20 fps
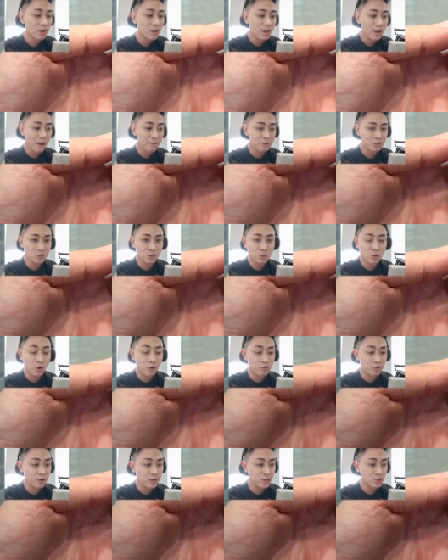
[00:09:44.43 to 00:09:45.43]
I'm just going to go
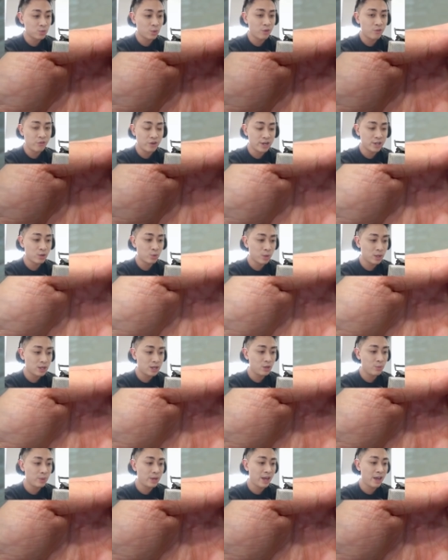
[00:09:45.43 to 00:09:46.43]
through each one really
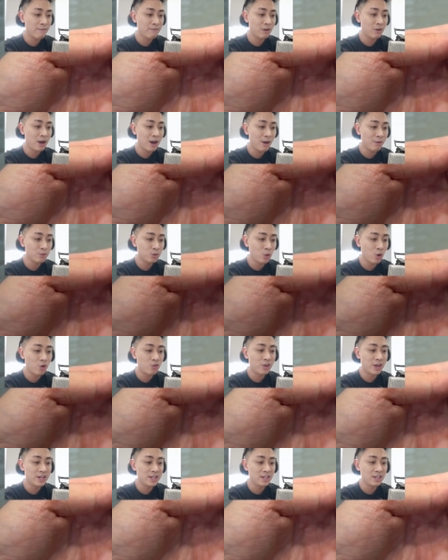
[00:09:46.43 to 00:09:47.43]
quickly. We have our outdoor
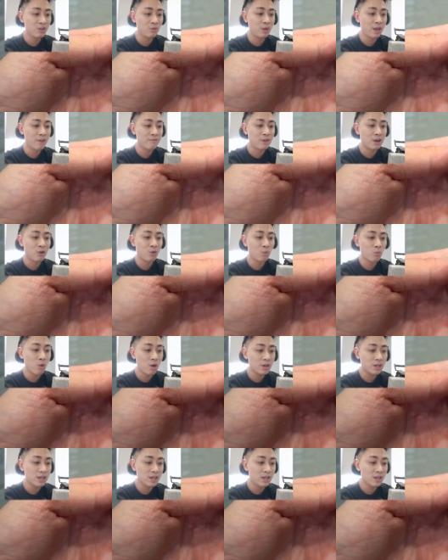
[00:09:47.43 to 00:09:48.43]
running, we have our
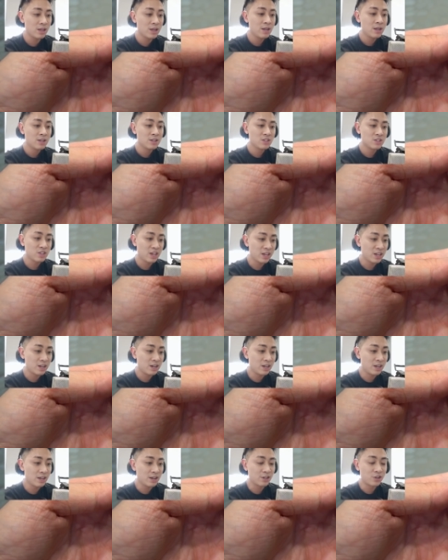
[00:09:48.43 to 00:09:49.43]
walking,
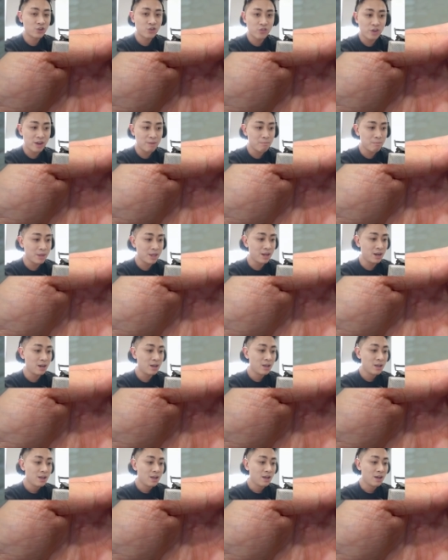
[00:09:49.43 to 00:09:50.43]
cycling, a treadmill.
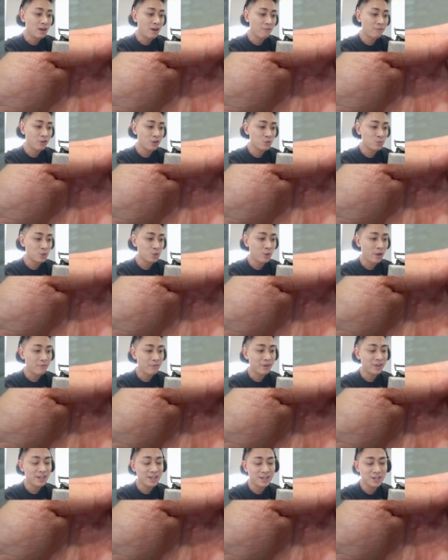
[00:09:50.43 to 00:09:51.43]
Uh, of course, we do have
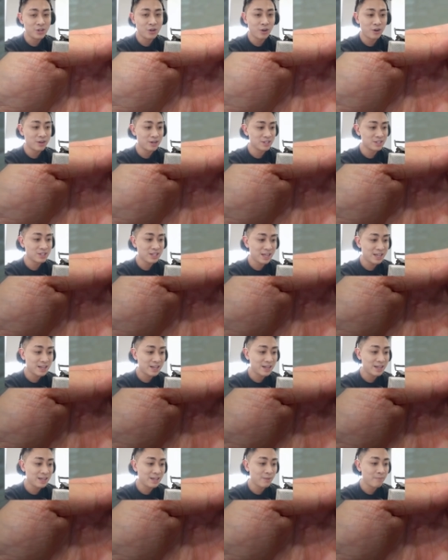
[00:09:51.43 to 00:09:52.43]
our indoor uh,
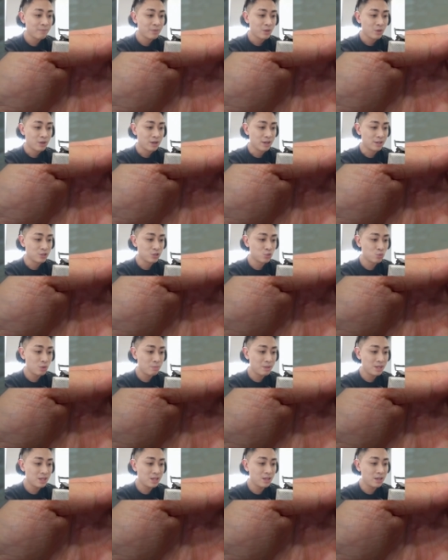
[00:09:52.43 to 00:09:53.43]
cycling uh,
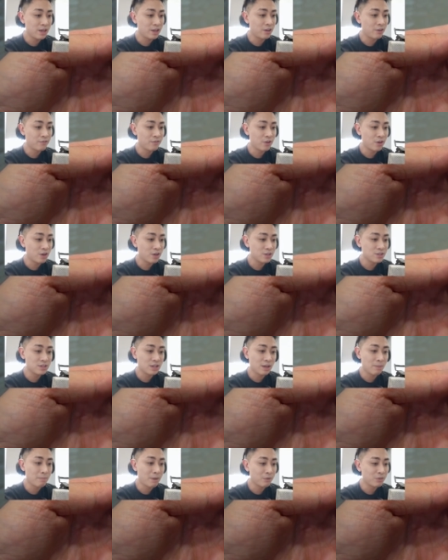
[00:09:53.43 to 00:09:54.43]
swimming and of course
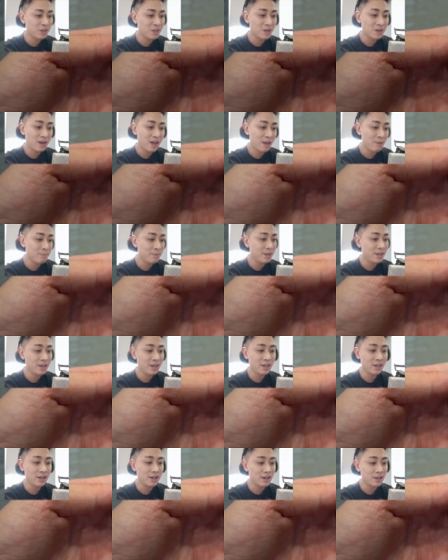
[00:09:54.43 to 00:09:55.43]
uh, mountain
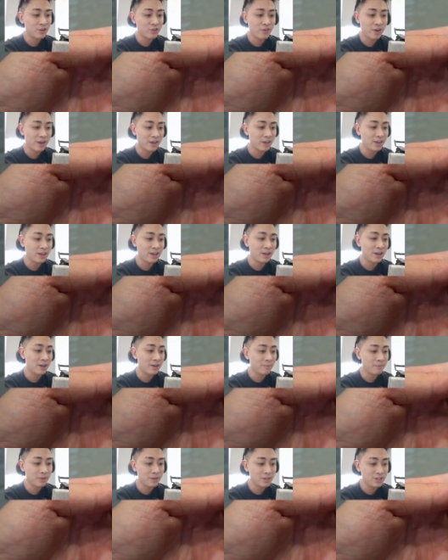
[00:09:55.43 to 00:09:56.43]
climbing, uh, trekking and,
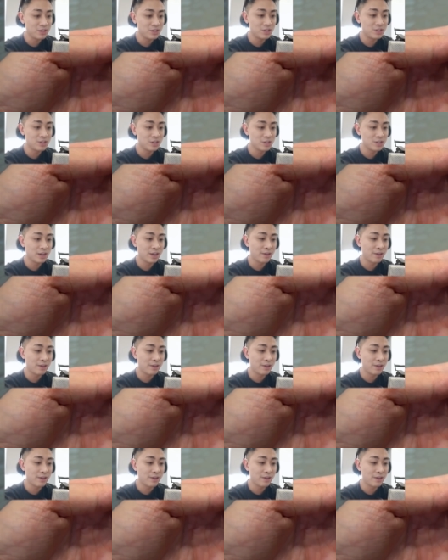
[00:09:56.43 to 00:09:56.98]
and this is just like